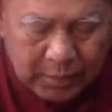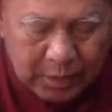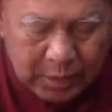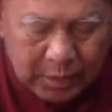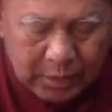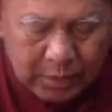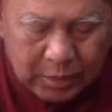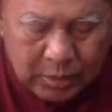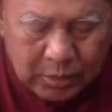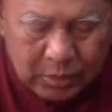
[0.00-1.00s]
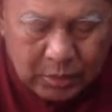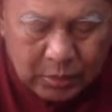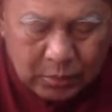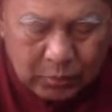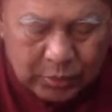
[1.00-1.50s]
And
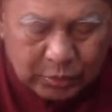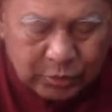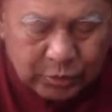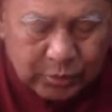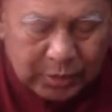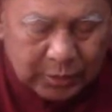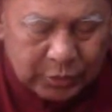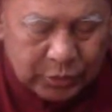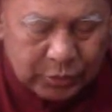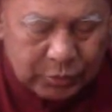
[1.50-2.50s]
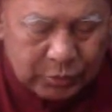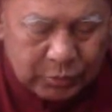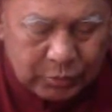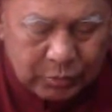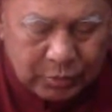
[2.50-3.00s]
when you strike the
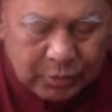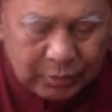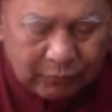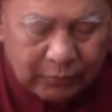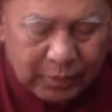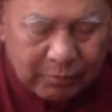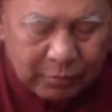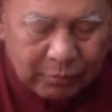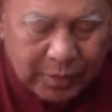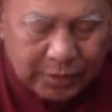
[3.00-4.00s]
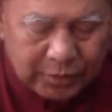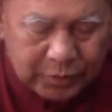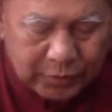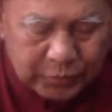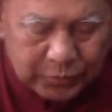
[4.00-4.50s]
two, the flame
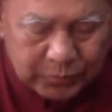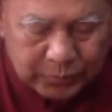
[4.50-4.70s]
arises.